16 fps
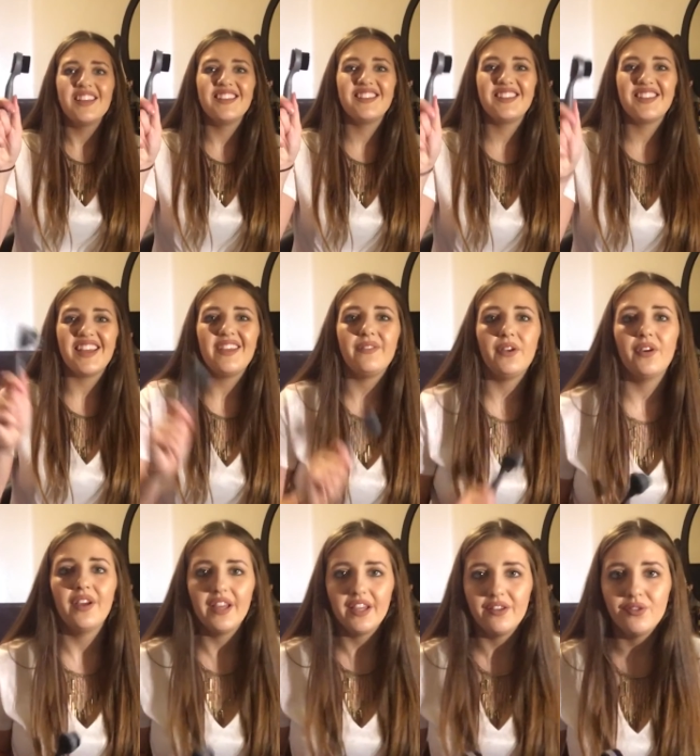
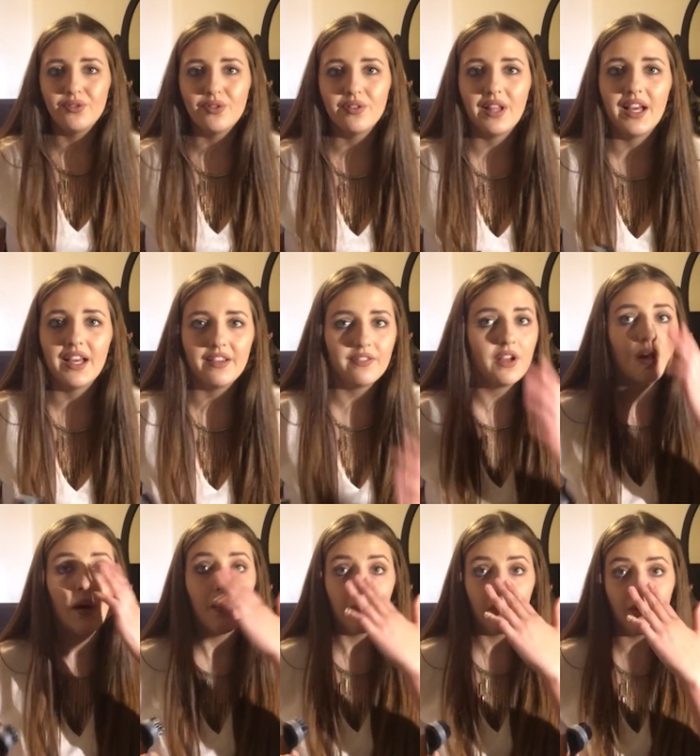saviour in your life.
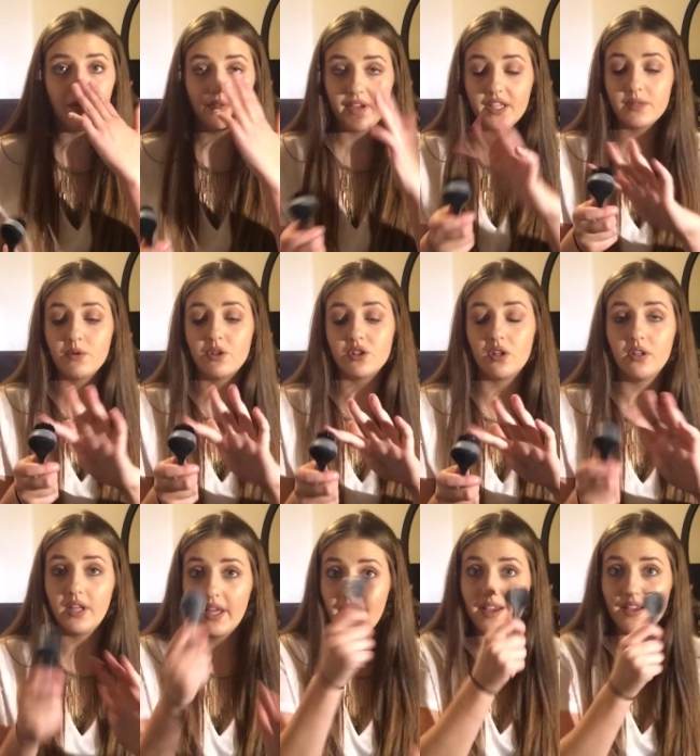Put face wash
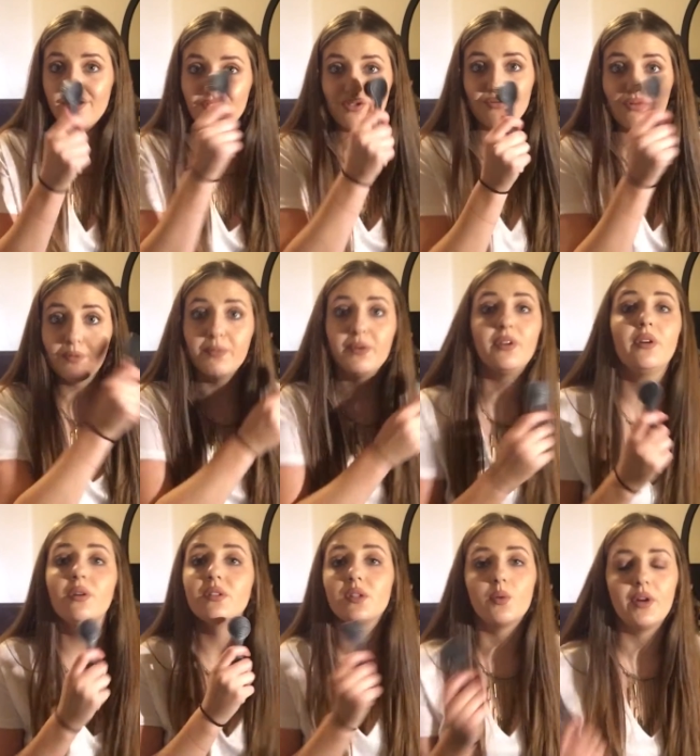on here, scrub
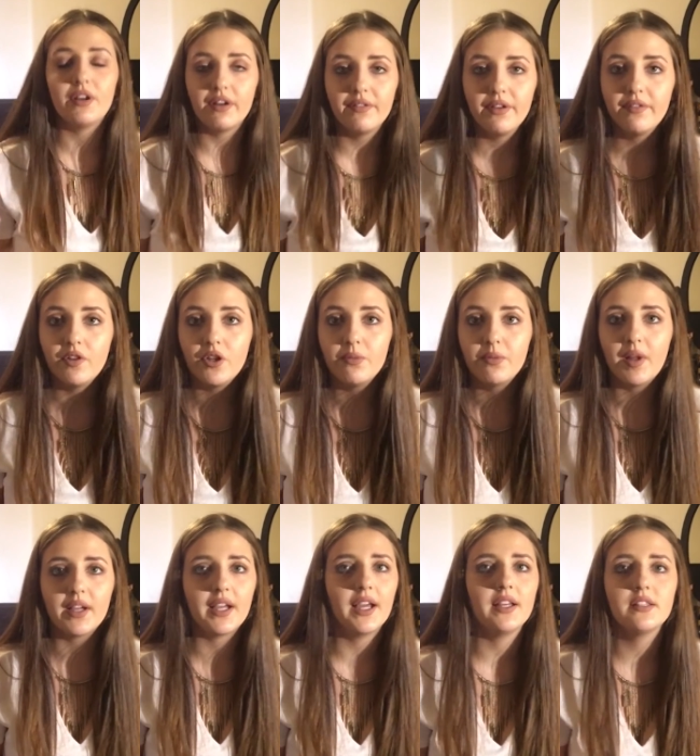your nose or wherever you've got your
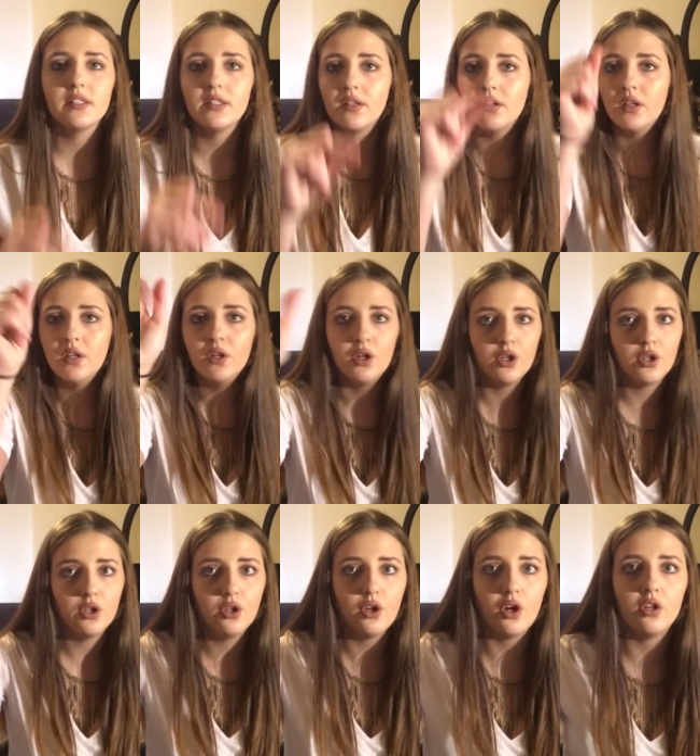blackheads.
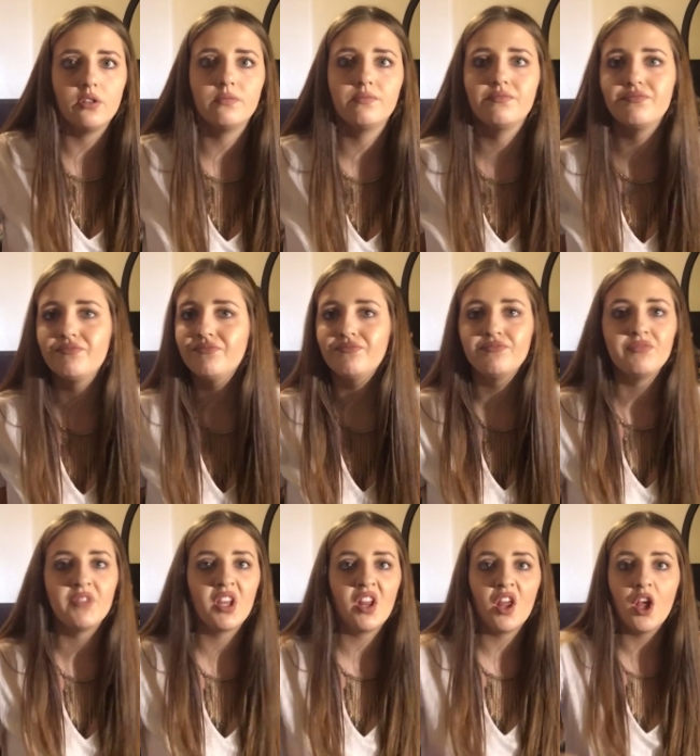Gone.
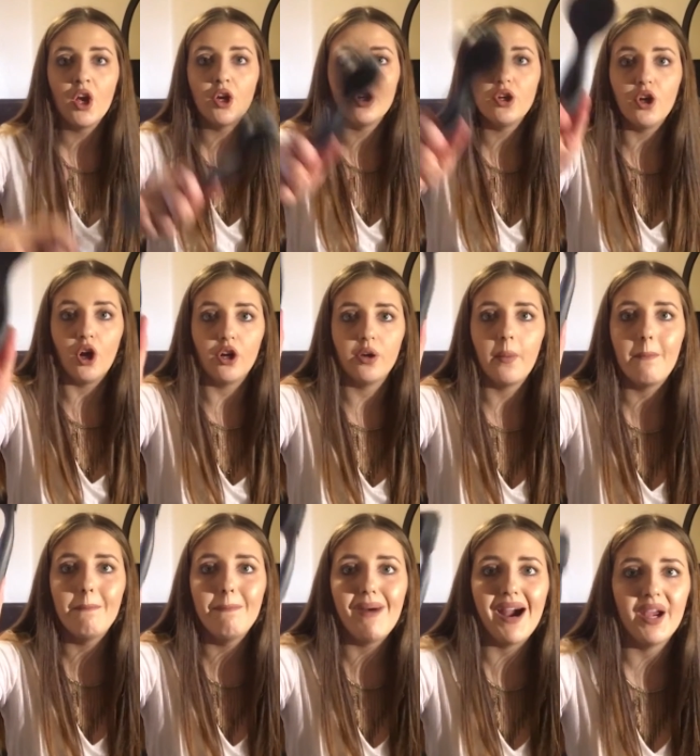Gone.
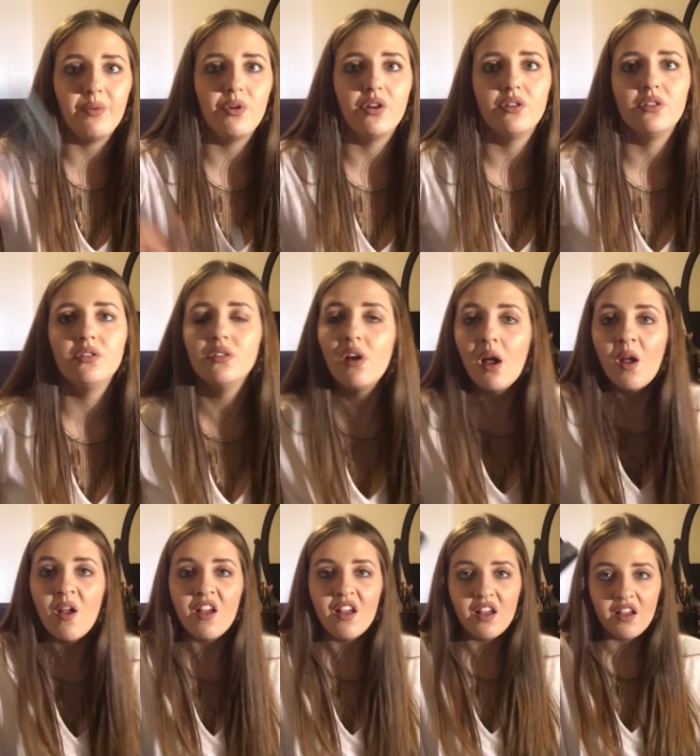Buy one.
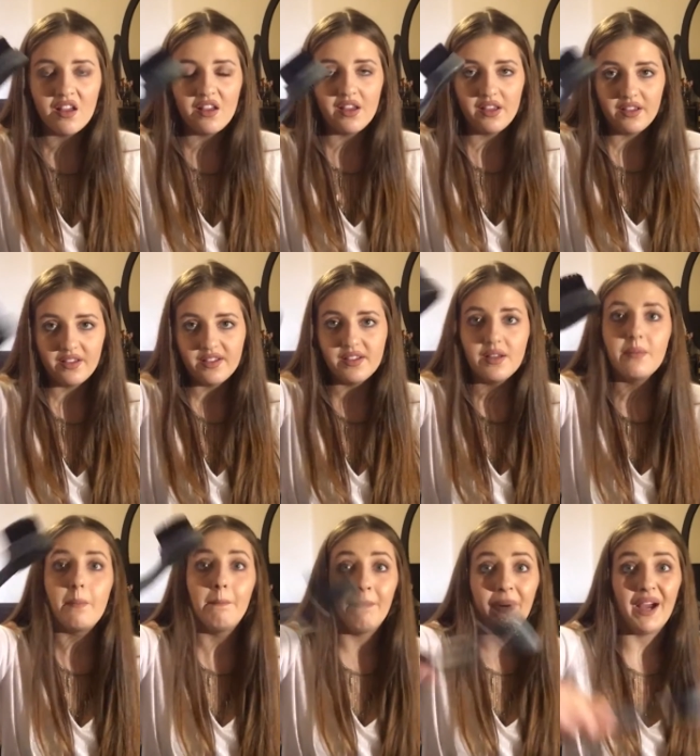
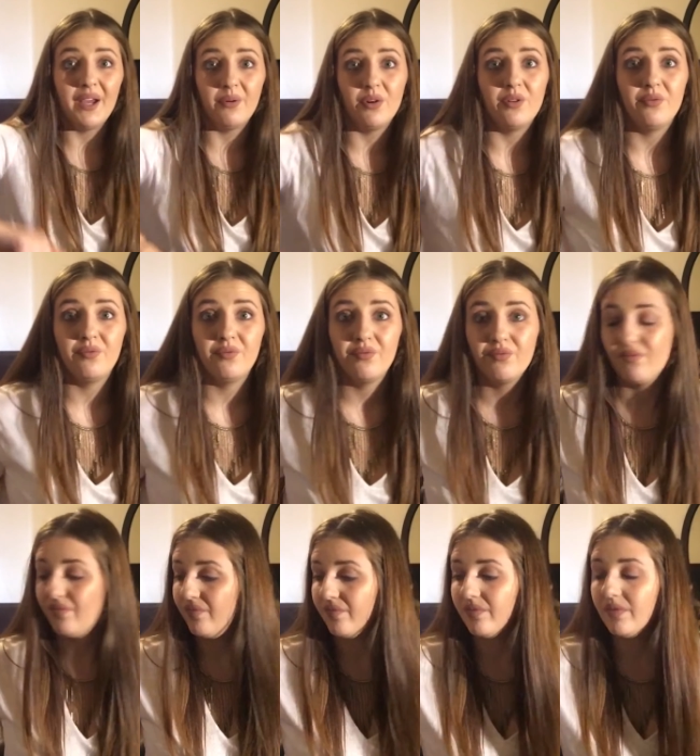Buy
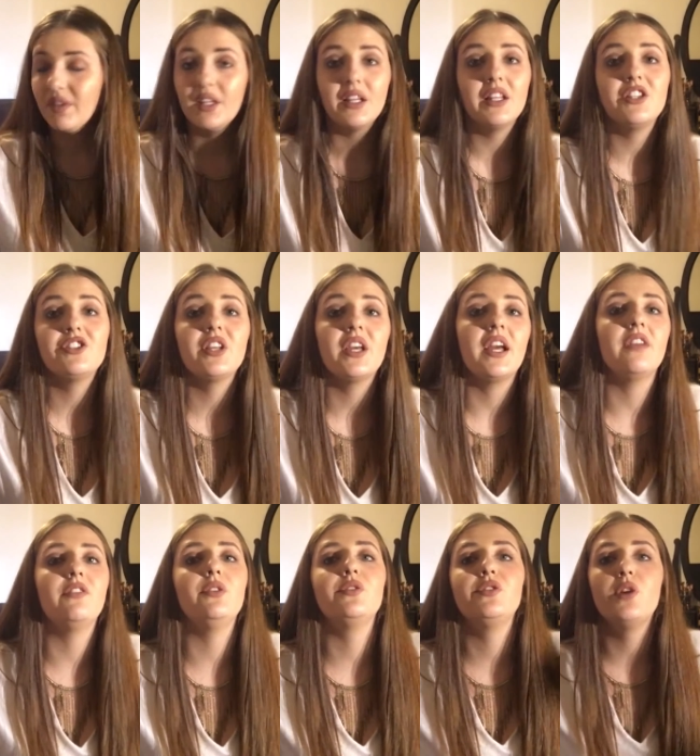one. Literally
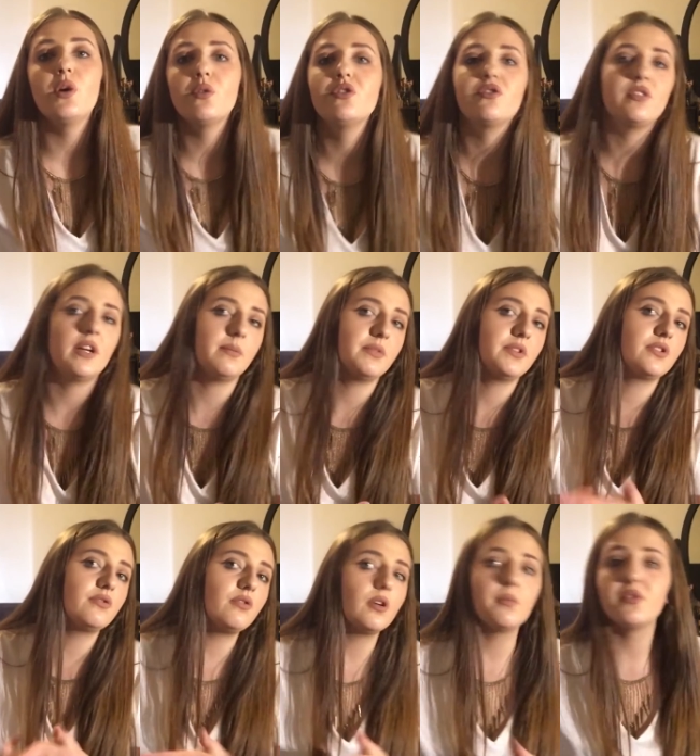I've used nose strips,
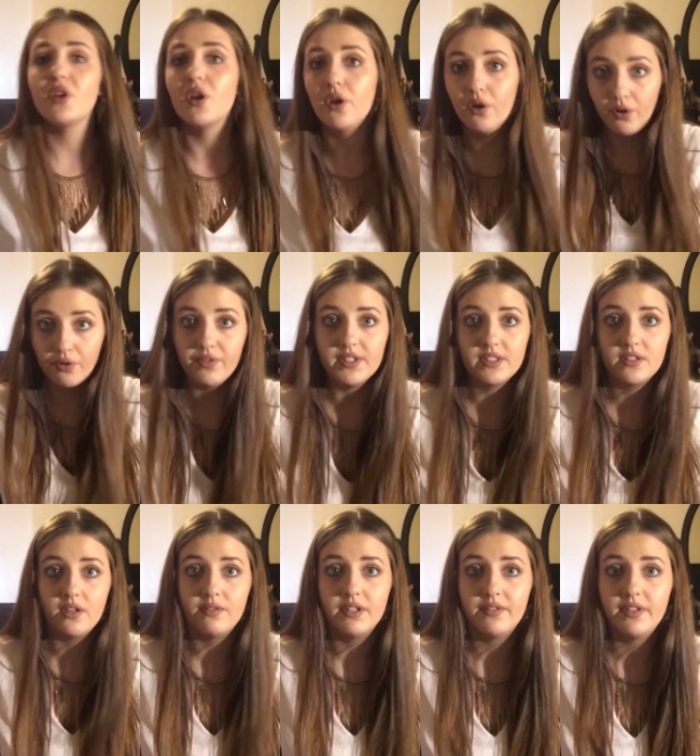scrubs, nothing's
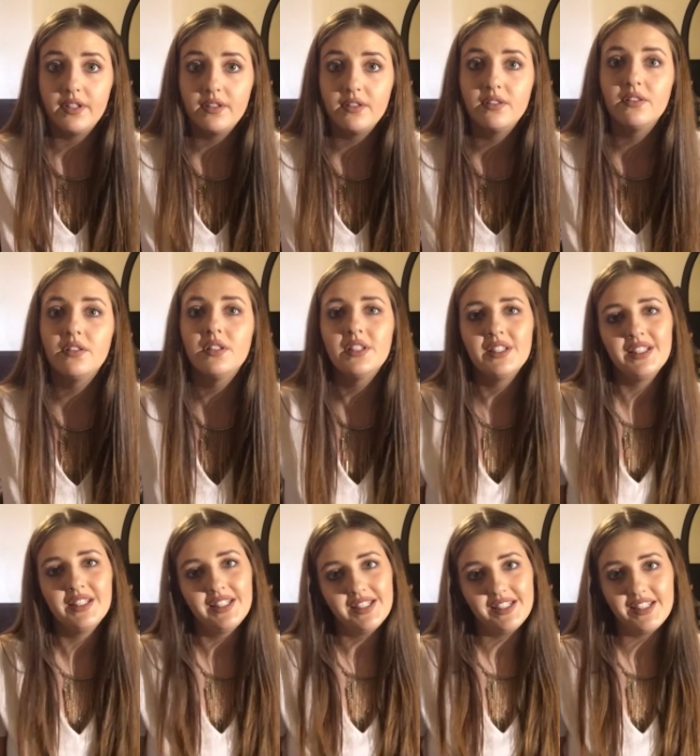got rid of it.
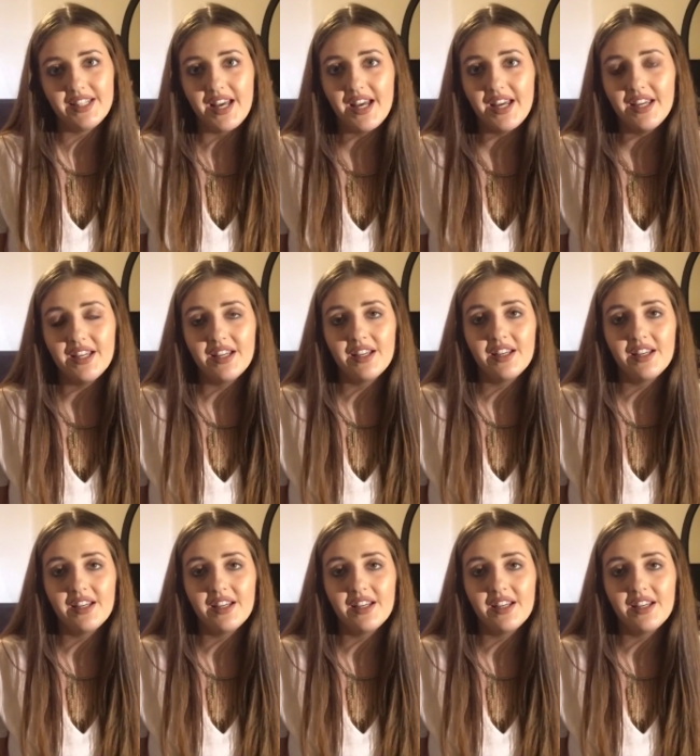Today,